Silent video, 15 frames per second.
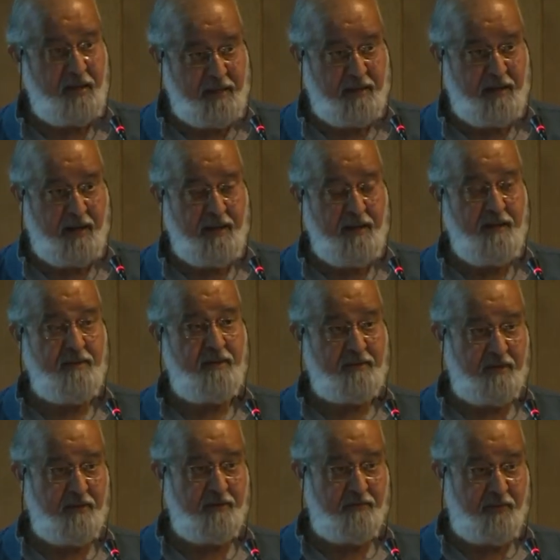in Delhi. This
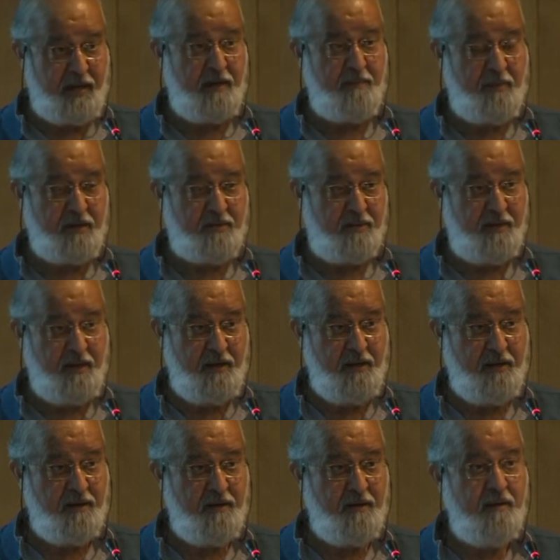is very much the
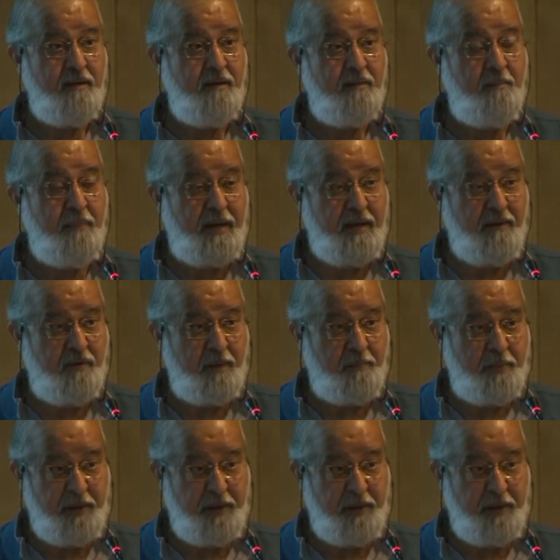medieval